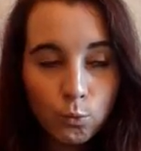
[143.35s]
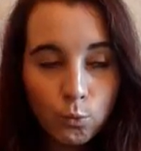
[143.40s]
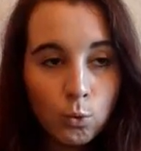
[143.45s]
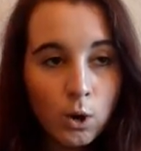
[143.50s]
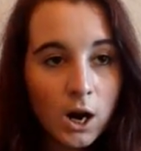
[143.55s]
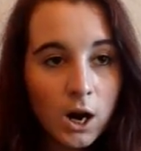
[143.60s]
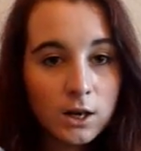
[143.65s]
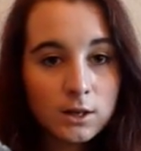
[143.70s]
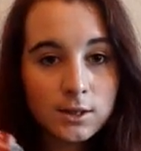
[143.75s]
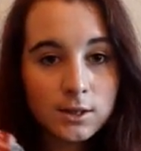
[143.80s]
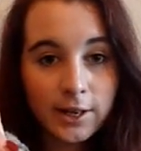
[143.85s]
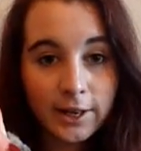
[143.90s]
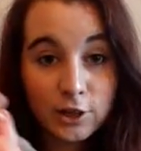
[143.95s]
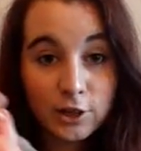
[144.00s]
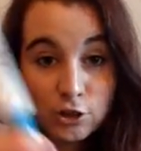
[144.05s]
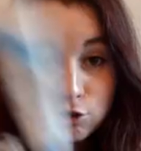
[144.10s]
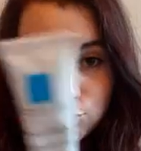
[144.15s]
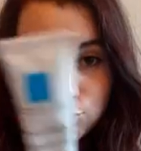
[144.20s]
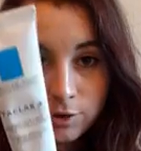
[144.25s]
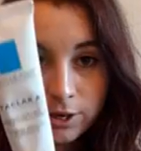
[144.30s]
works
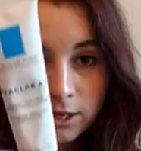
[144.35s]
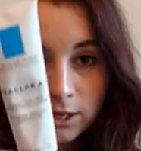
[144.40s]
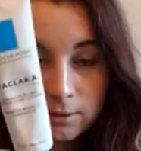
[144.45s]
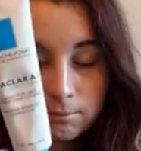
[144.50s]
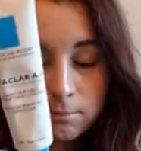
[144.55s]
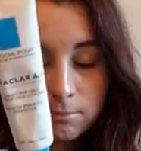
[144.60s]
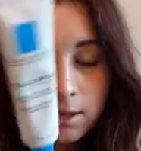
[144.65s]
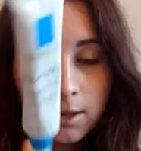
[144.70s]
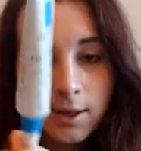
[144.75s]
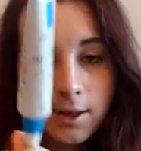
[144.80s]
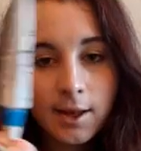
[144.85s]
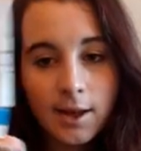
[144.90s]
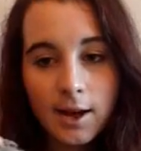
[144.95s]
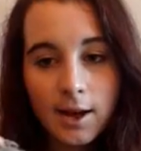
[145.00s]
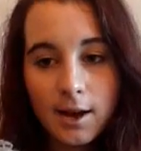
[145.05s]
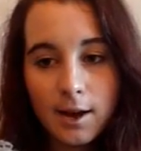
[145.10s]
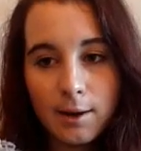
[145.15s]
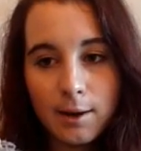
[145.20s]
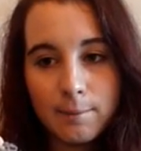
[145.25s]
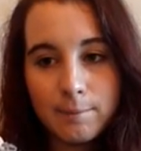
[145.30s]
like a dream.
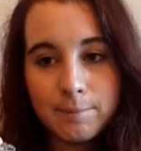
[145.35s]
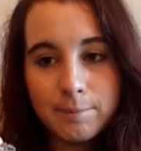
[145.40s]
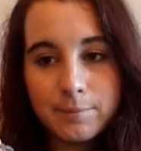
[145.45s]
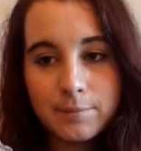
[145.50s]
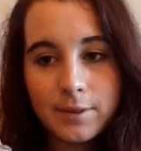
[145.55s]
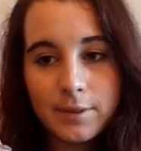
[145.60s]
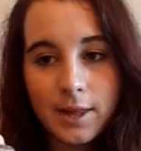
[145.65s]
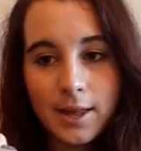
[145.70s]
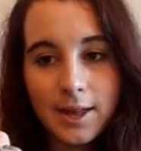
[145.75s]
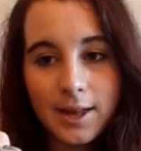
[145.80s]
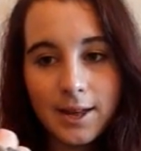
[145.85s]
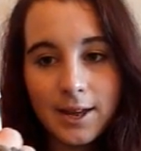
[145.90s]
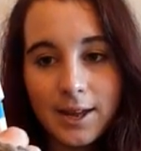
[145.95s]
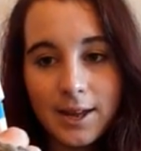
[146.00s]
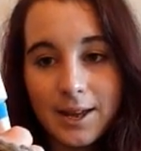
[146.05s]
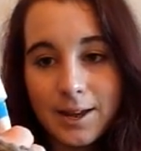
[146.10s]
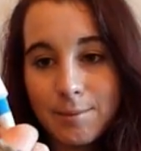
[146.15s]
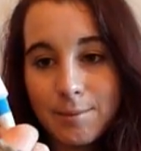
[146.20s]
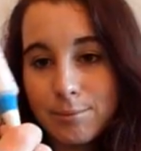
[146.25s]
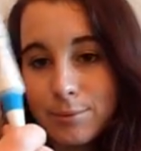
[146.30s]

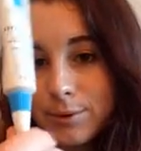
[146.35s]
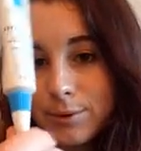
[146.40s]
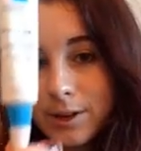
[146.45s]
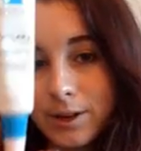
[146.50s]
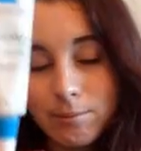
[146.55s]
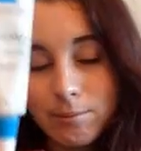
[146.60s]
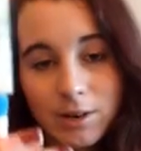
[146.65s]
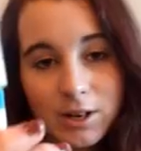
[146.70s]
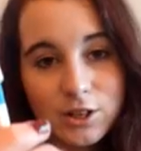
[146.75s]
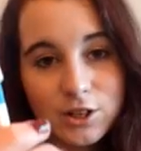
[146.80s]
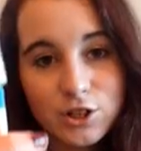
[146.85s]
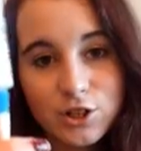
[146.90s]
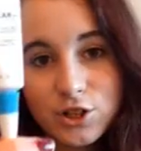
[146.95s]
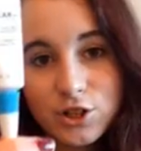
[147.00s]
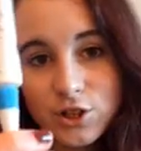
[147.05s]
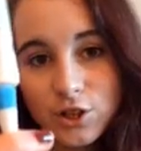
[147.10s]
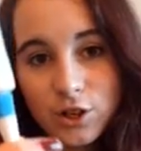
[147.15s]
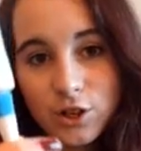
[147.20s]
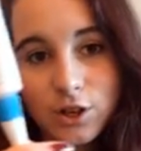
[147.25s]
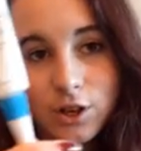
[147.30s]
It pretty
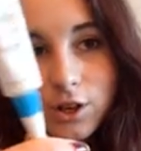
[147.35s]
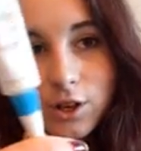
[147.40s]
much,